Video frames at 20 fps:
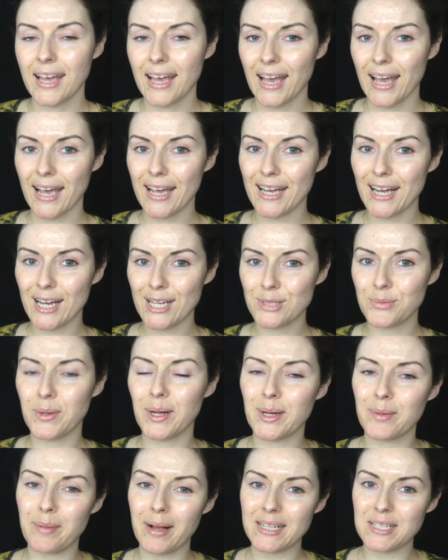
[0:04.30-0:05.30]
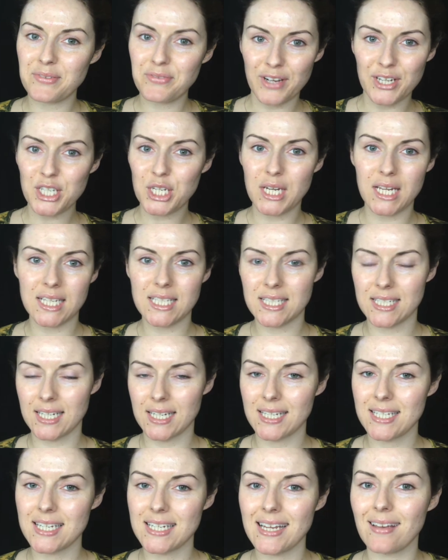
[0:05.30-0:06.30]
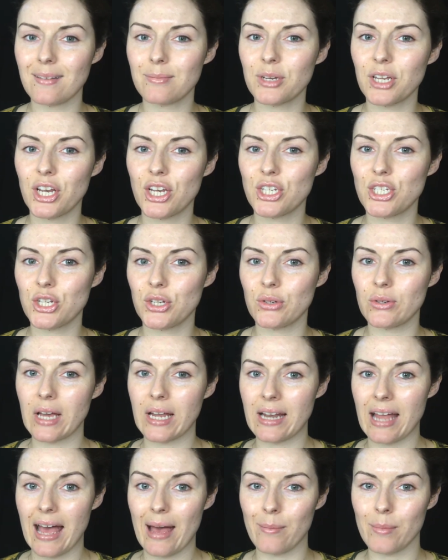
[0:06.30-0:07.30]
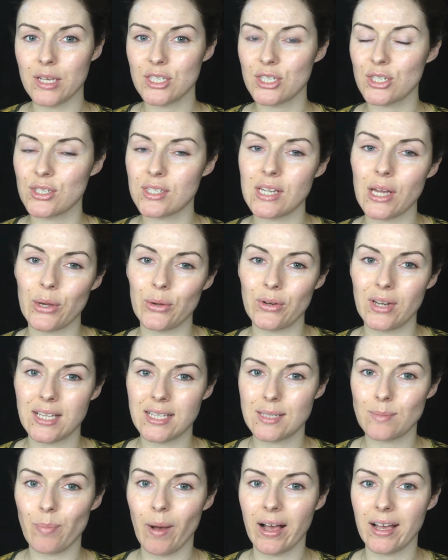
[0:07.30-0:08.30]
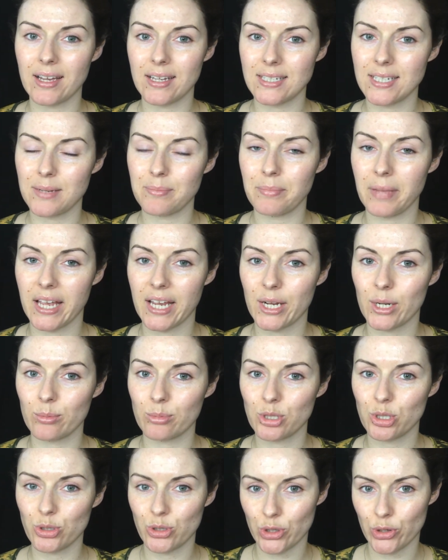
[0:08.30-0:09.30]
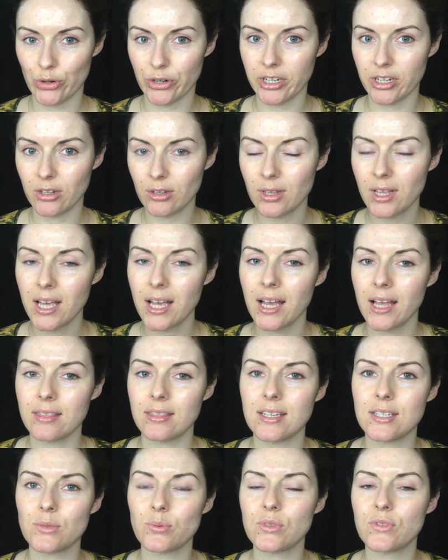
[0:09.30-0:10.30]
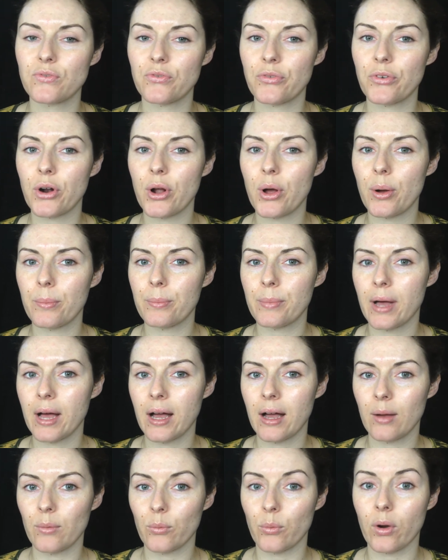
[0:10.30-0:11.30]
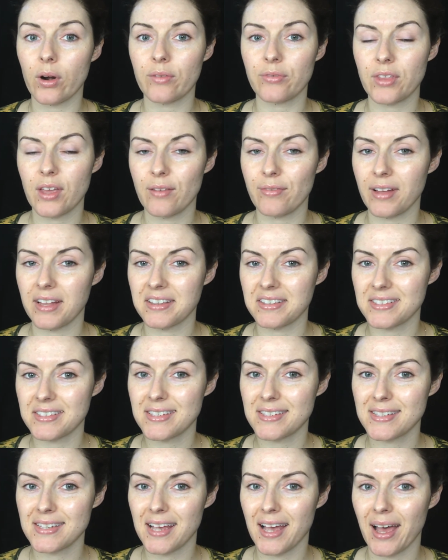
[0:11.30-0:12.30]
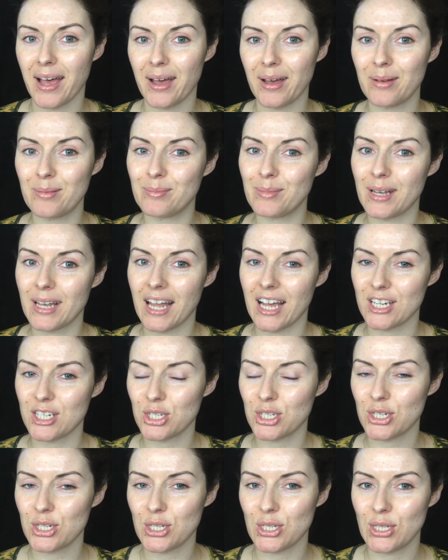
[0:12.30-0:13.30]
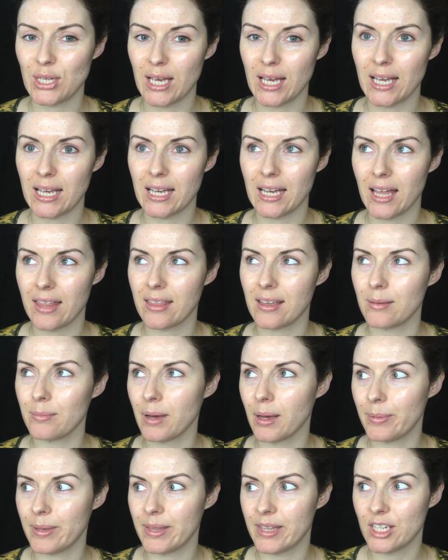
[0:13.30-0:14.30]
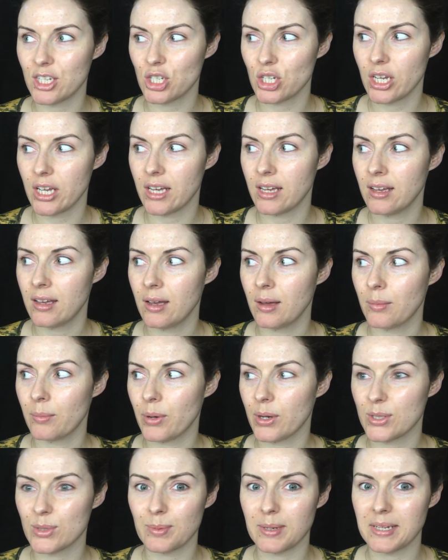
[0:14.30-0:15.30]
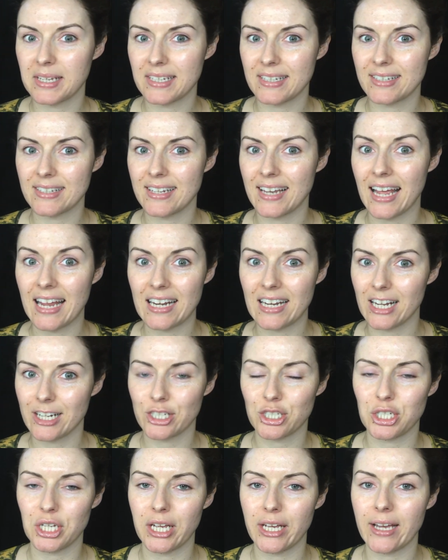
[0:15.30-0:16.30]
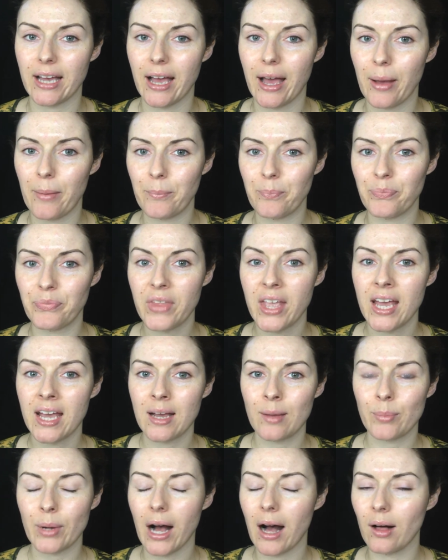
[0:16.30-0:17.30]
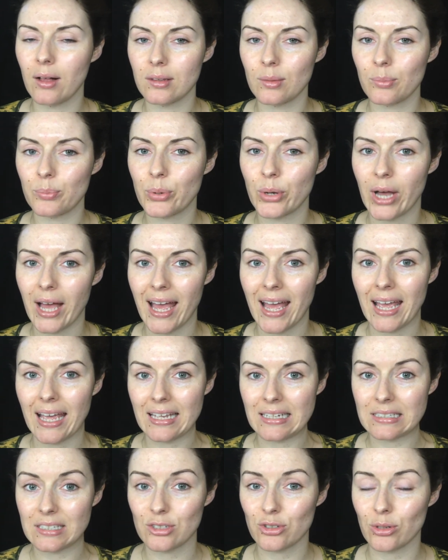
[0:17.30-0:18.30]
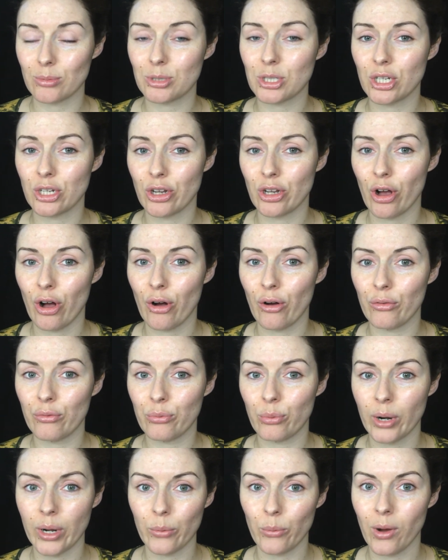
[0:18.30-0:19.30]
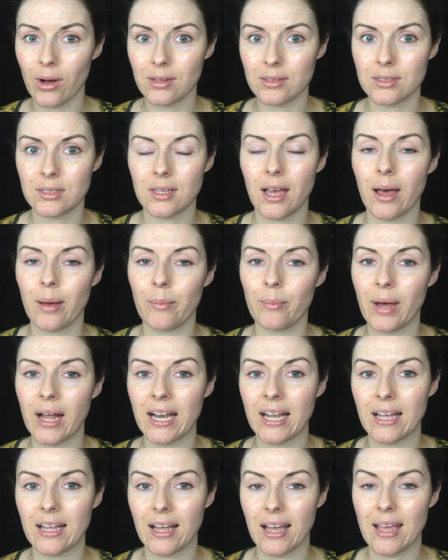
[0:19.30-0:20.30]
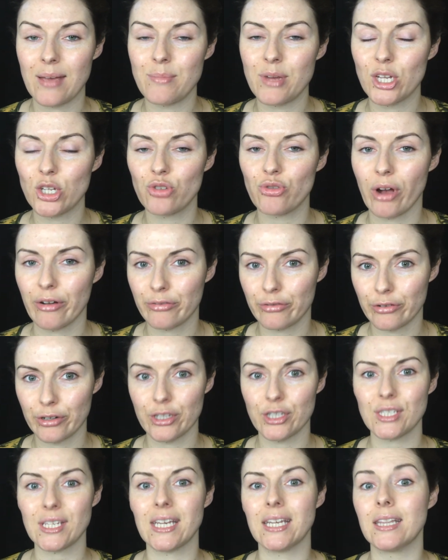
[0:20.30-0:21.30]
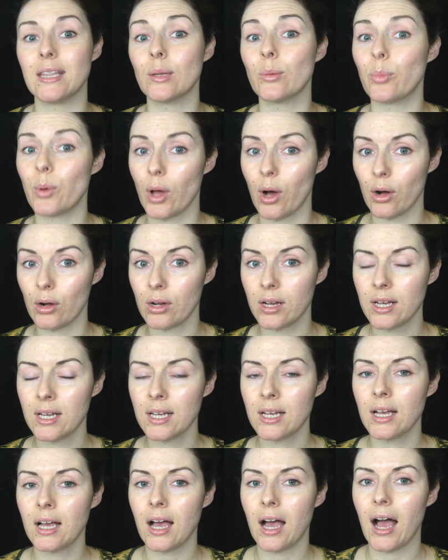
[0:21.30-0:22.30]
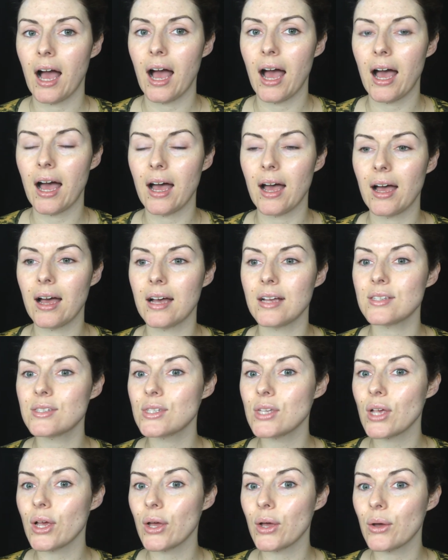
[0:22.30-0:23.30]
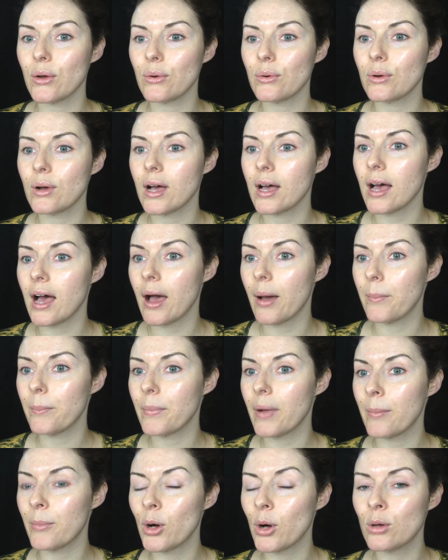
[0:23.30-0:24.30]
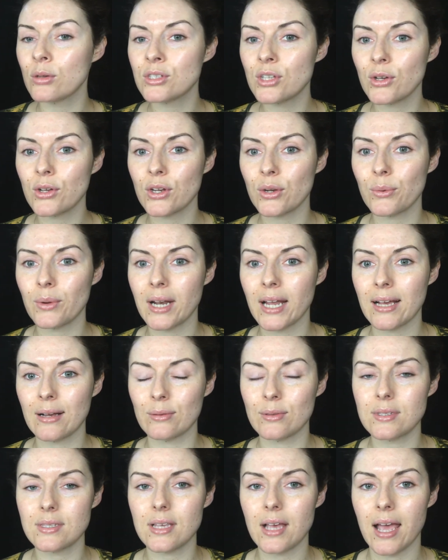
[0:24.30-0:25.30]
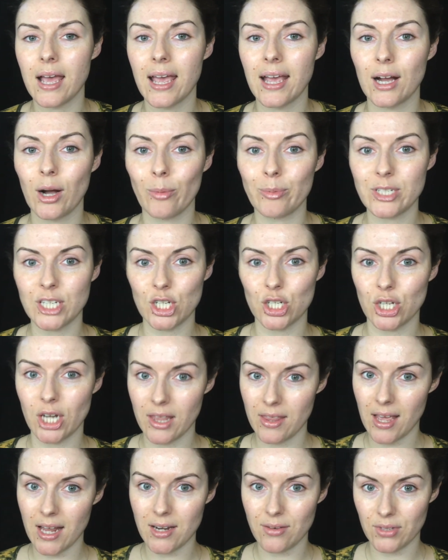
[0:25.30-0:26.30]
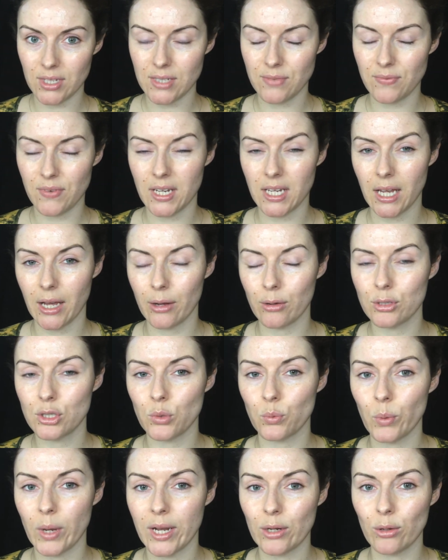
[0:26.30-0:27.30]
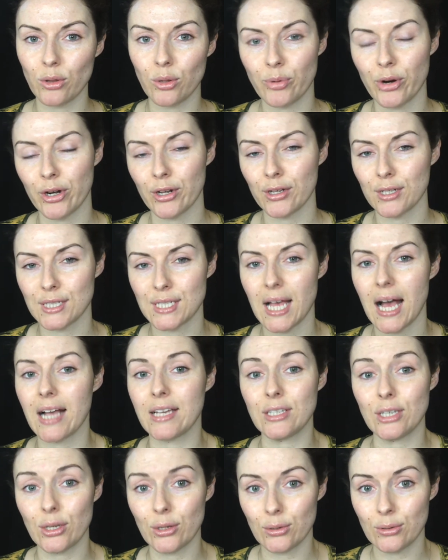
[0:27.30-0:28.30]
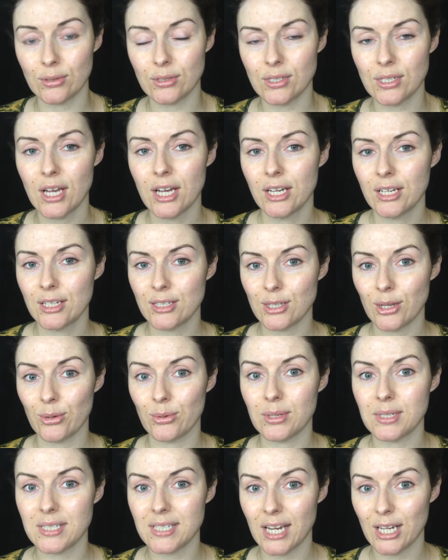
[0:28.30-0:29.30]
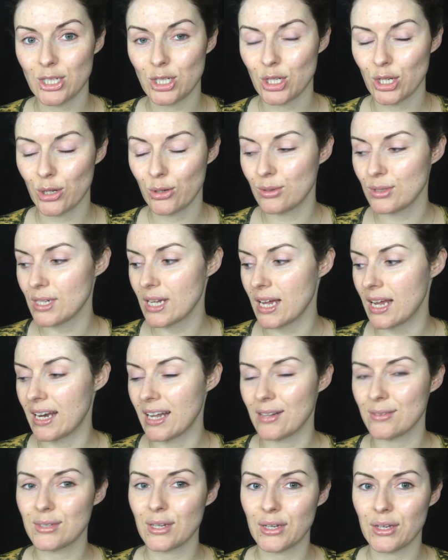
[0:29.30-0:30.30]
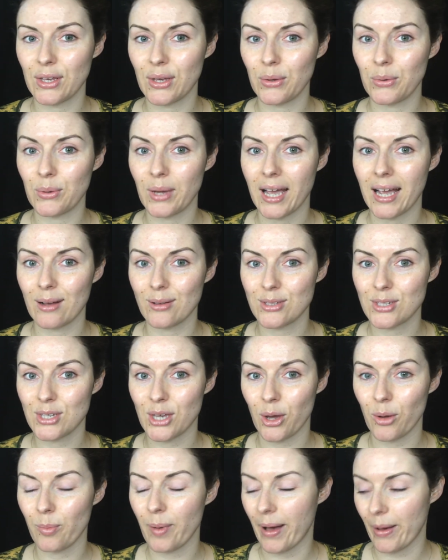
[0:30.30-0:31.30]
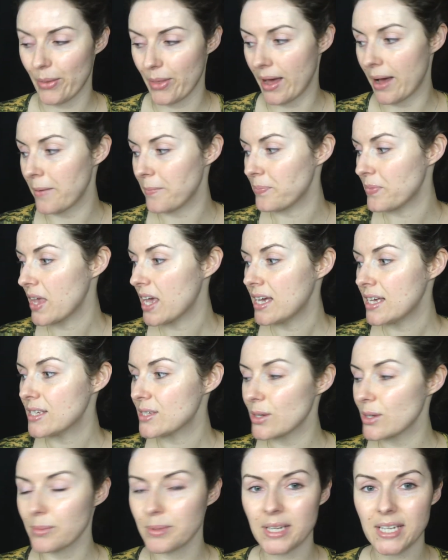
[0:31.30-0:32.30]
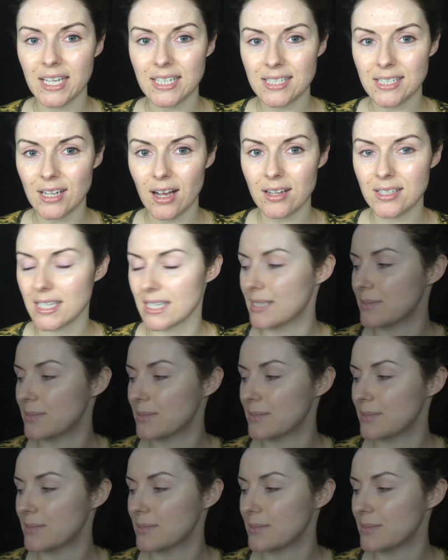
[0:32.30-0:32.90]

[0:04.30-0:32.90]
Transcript: Hey guys, welcome back to Fashionista. Today I'm going to do an Emma Stone inspired makeup tutorial. This was from one of the events last year. I think it might have been this year, possibly late last year, but I'll put a description of what it was and an image reference in the blog. I'm also going to announce a competition at the end of this video to win all the products that I used, so stay tuned and I'll tell you how to go about that. So I'm going to get started.